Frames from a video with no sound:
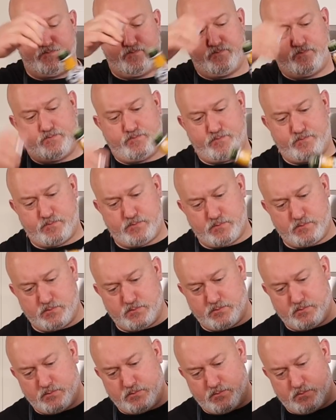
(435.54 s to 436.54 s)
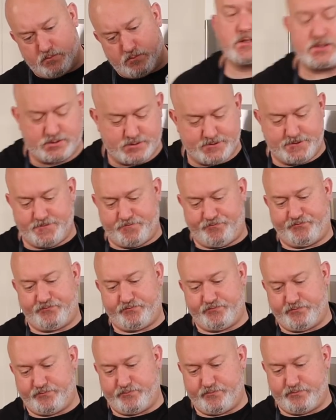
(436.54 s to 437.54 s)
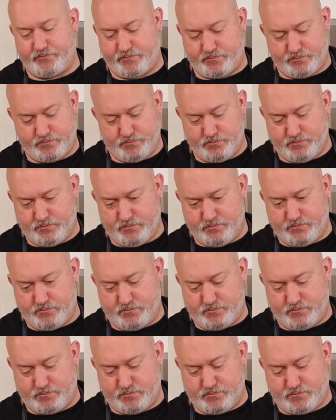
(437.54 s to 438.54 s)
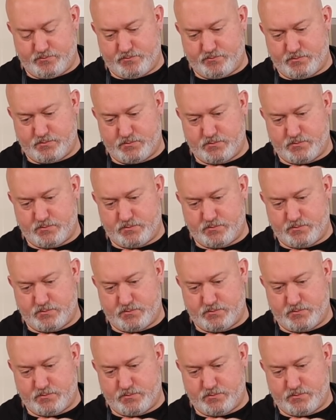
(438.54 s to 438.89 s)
Nothing is said.